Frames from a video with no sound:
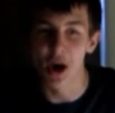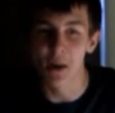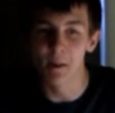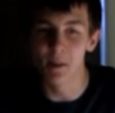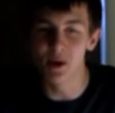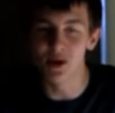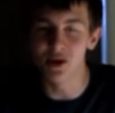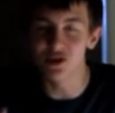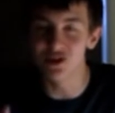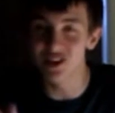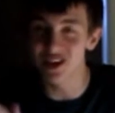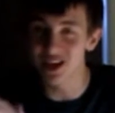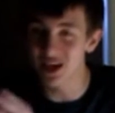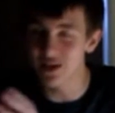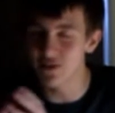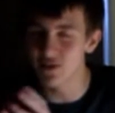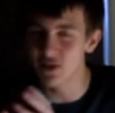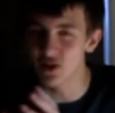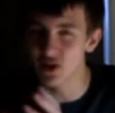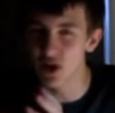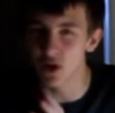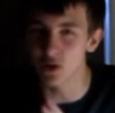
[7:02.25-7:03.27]
But
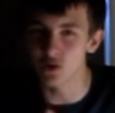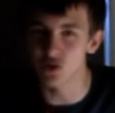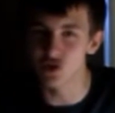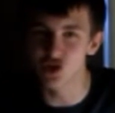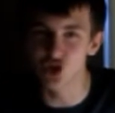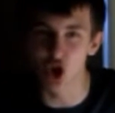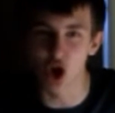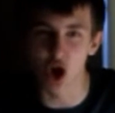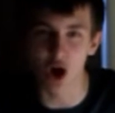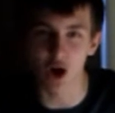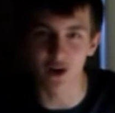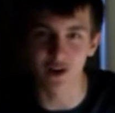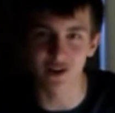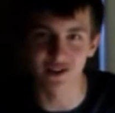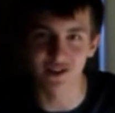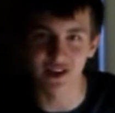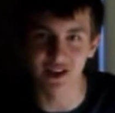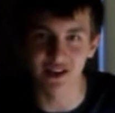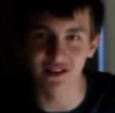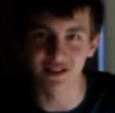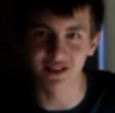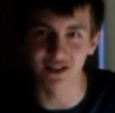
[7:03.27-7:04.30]
even those dark
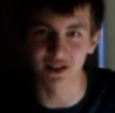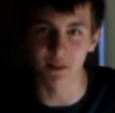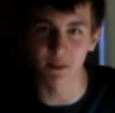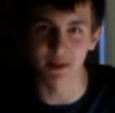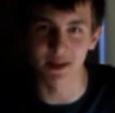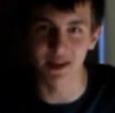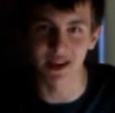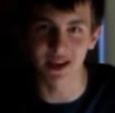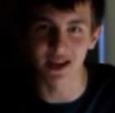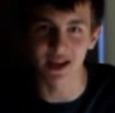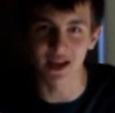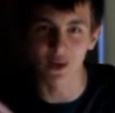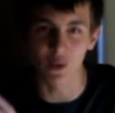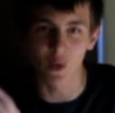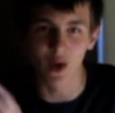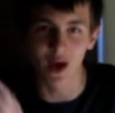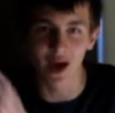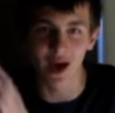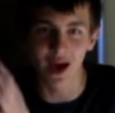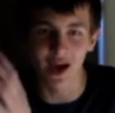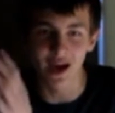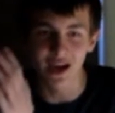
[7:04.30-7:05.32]
scenes at the beginning
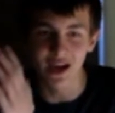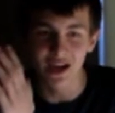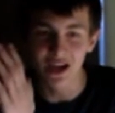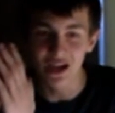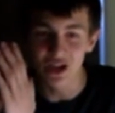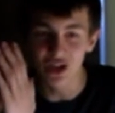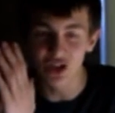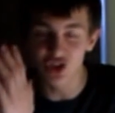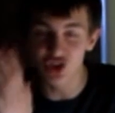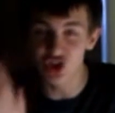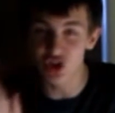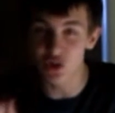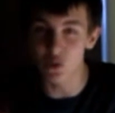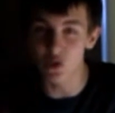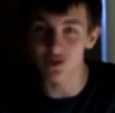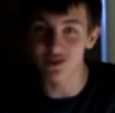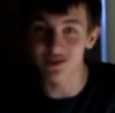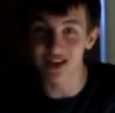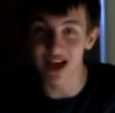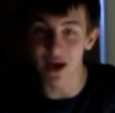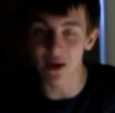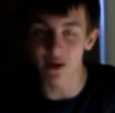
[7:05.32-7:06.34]
where she was
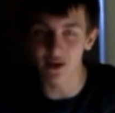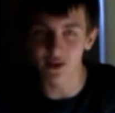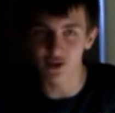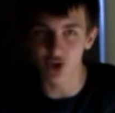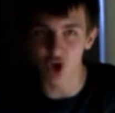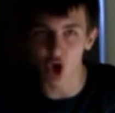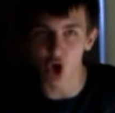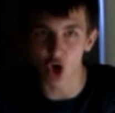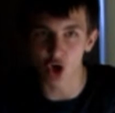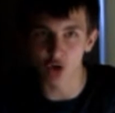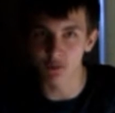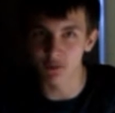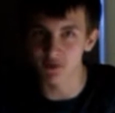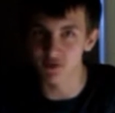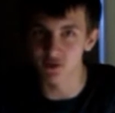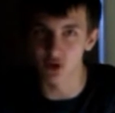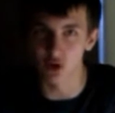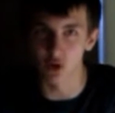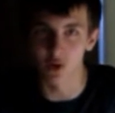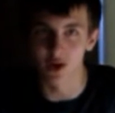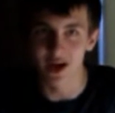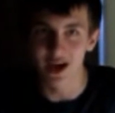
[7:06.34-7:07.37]
down at the
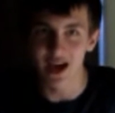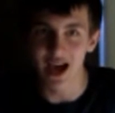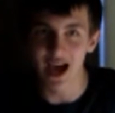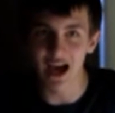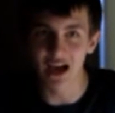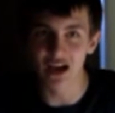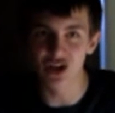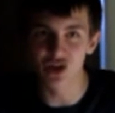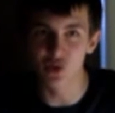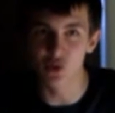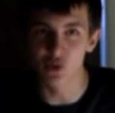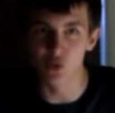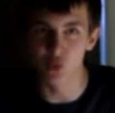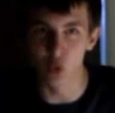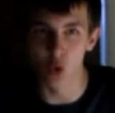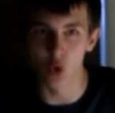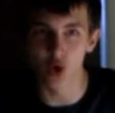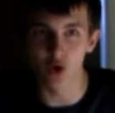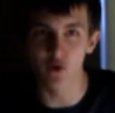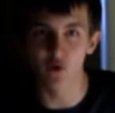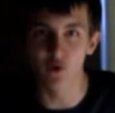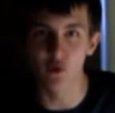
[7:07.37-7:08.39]
hospital and she was
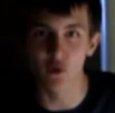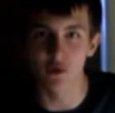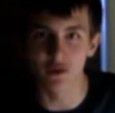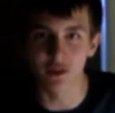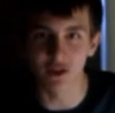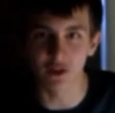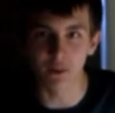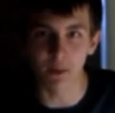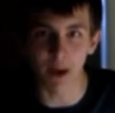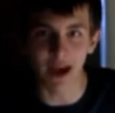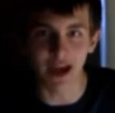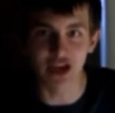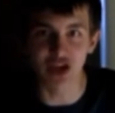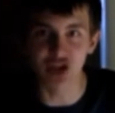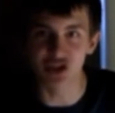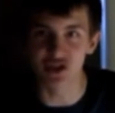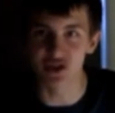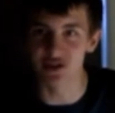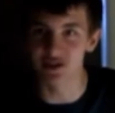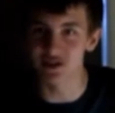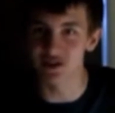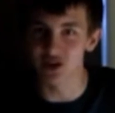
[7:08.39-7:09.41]
walking through these
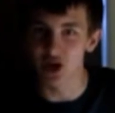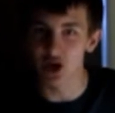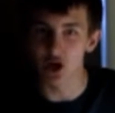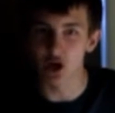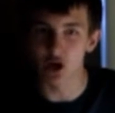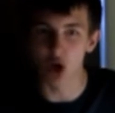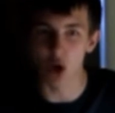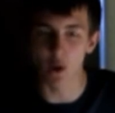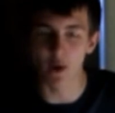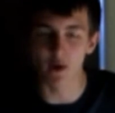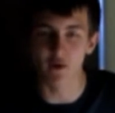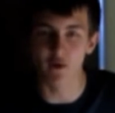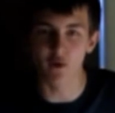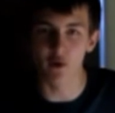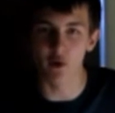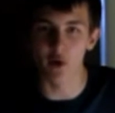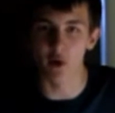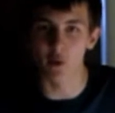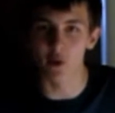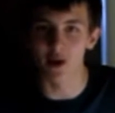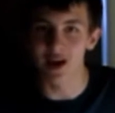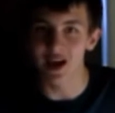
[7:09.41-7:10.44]
patients going
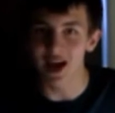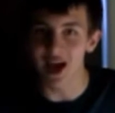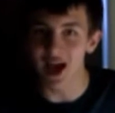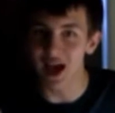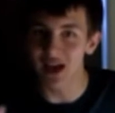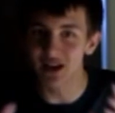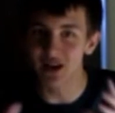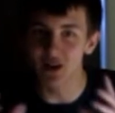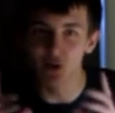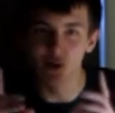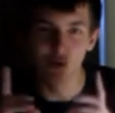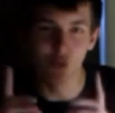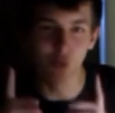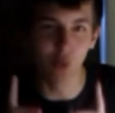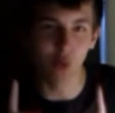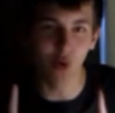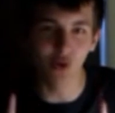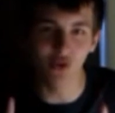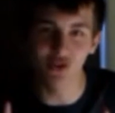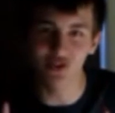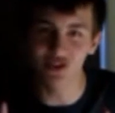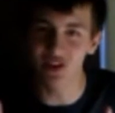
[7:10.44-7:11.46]
through, and there was
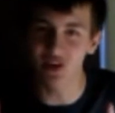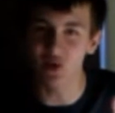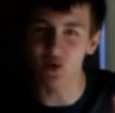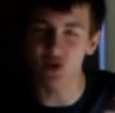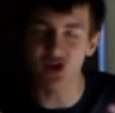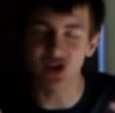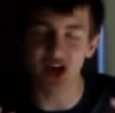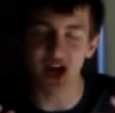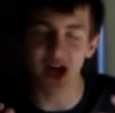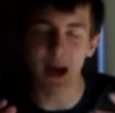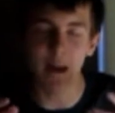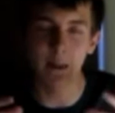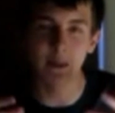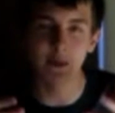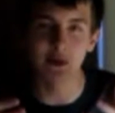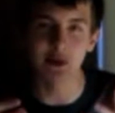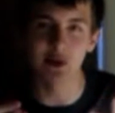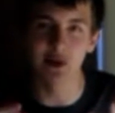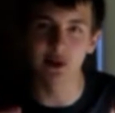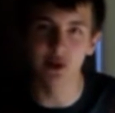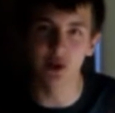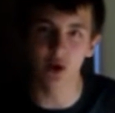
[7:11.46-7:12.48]
one scene which I
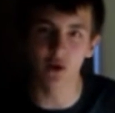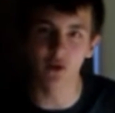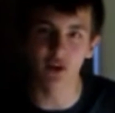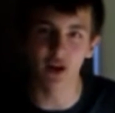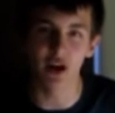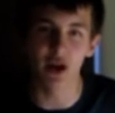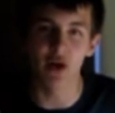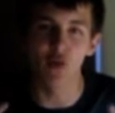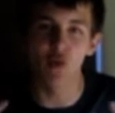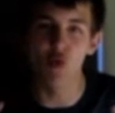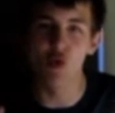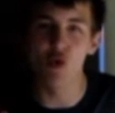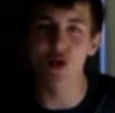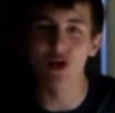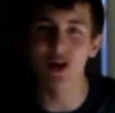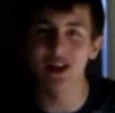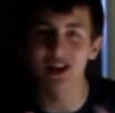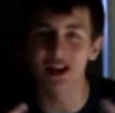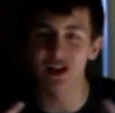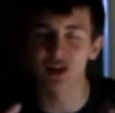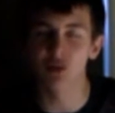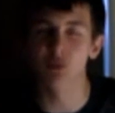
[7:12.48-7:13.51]
absolutely loved, and they
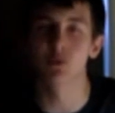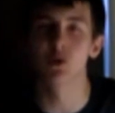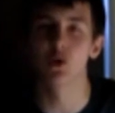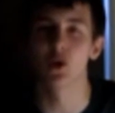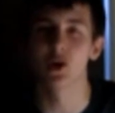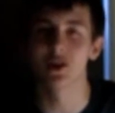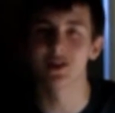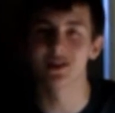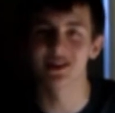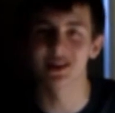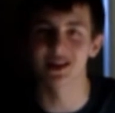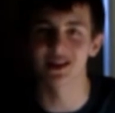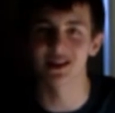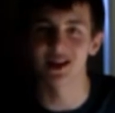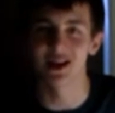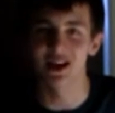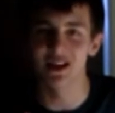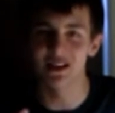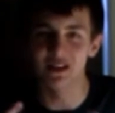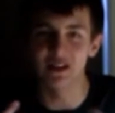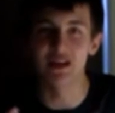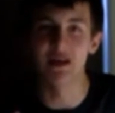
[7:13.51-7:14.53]
really exploited
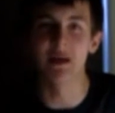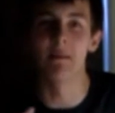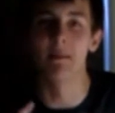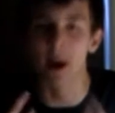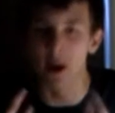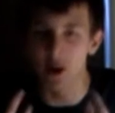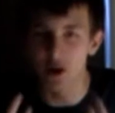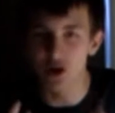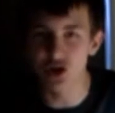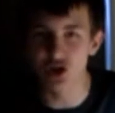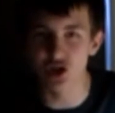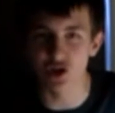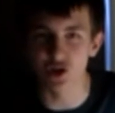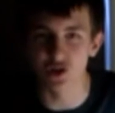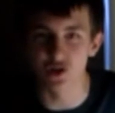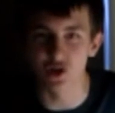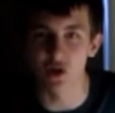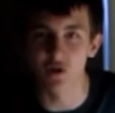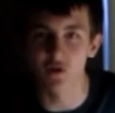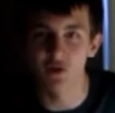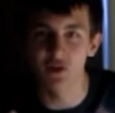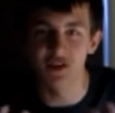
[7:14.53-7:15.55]
the emotions
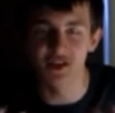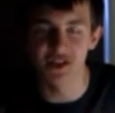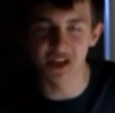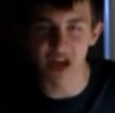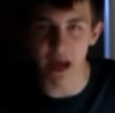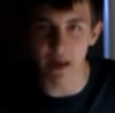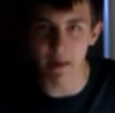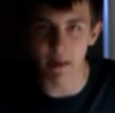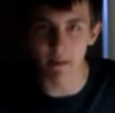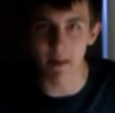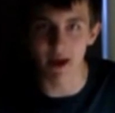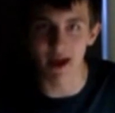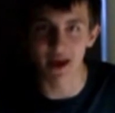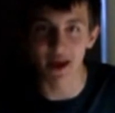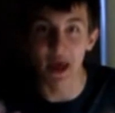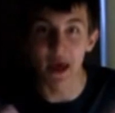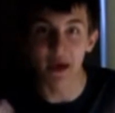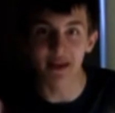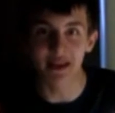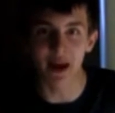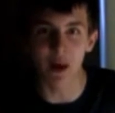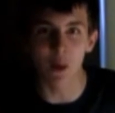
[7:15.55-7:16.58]
of the Cybermen.
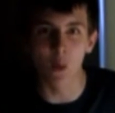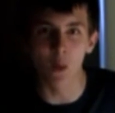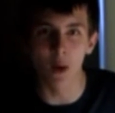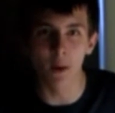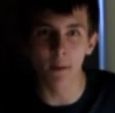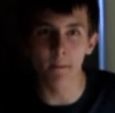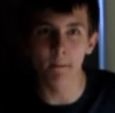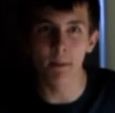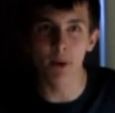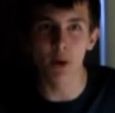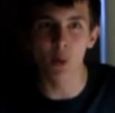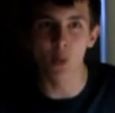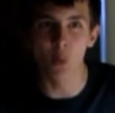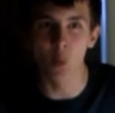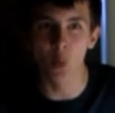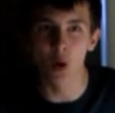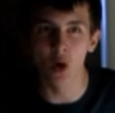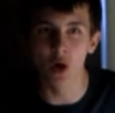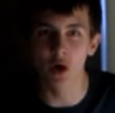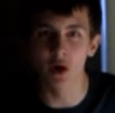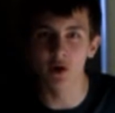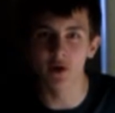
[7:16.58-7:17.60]
That one
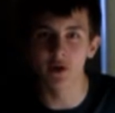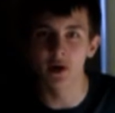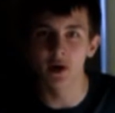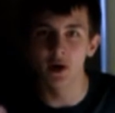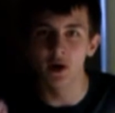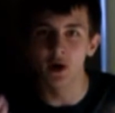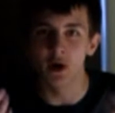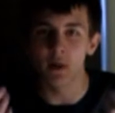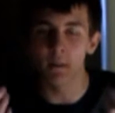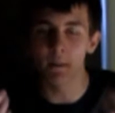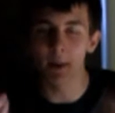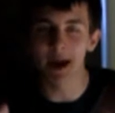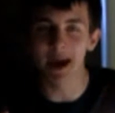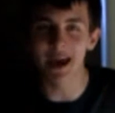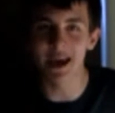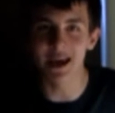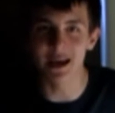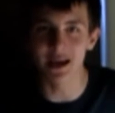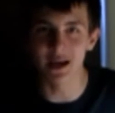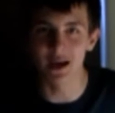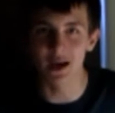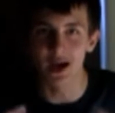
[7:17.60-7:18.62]
word,
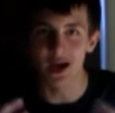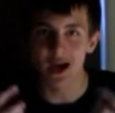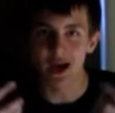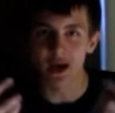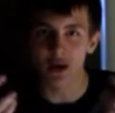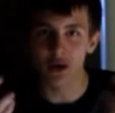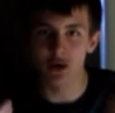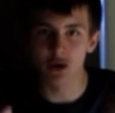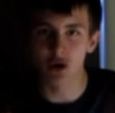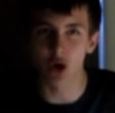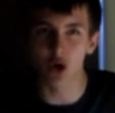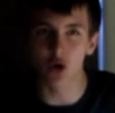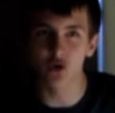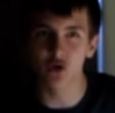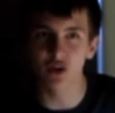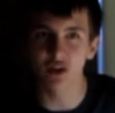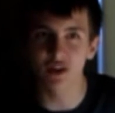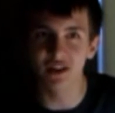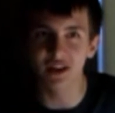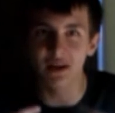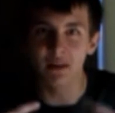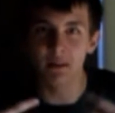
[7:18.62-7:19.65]
pain,
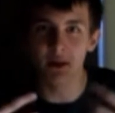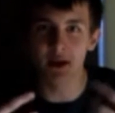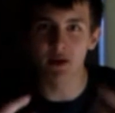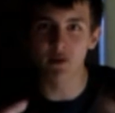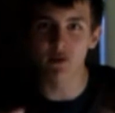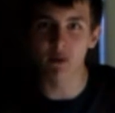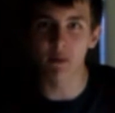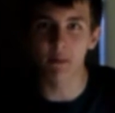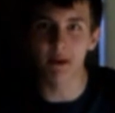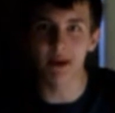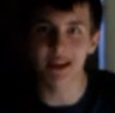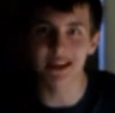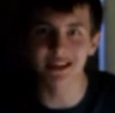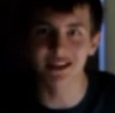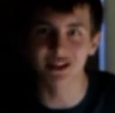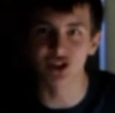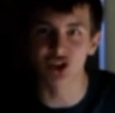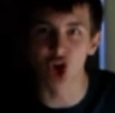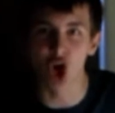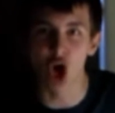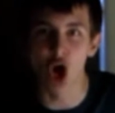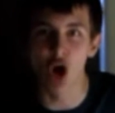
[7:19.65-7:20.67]
constantly being
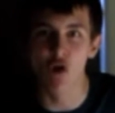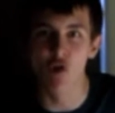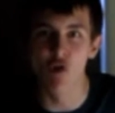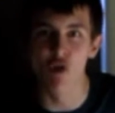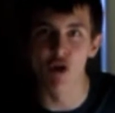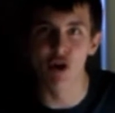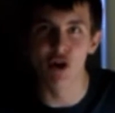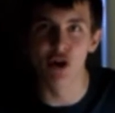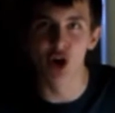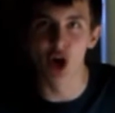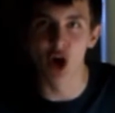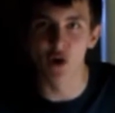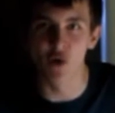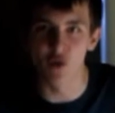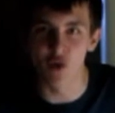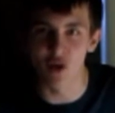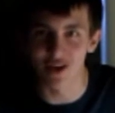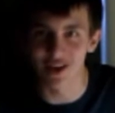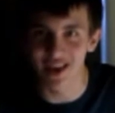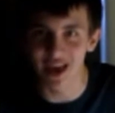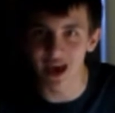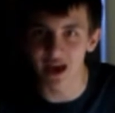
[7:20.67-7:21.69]
repeated over and over
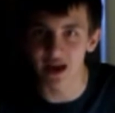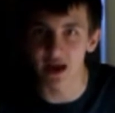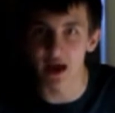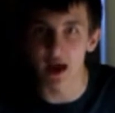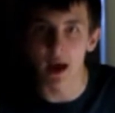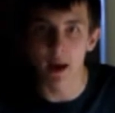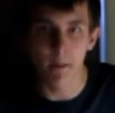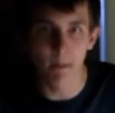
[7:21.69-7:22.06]
again.